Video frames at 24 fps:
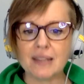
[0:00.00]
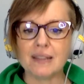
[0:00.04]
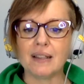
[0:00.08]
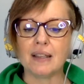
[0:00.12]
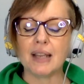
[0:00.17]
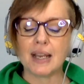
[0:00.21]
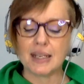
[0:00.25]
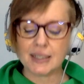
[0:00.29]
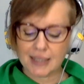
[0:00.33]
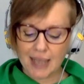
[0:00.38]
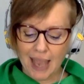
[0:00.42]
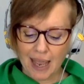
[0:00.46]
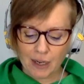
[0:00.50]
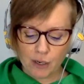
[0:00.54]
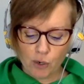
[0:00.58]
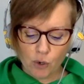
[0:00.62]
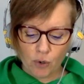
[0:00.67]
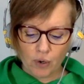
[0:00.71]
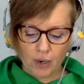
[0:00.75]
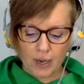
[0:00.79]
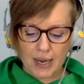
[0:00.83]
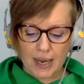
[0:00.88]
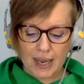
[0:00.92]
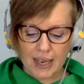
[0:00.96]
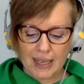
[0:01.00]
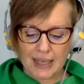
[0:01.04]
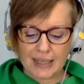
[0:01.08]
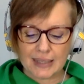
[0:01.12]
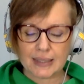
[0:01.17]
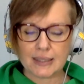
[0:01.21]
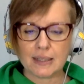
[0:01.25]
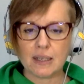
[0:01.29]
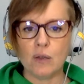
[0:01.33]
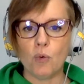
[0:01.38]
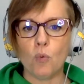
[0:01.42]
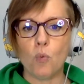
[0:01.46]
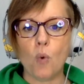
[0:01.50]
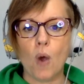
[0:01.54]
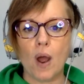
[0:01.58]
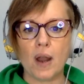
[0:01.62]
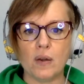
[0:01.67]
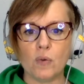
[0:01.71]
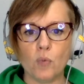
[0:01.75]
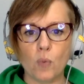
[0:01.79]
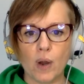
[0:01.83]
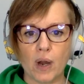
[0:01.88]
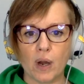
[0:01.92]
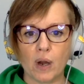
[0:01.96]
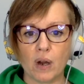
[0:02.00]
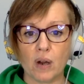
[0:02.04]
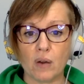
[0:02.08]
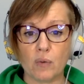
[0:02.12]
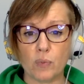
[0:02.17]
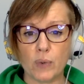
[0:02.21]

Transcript: The last category is one where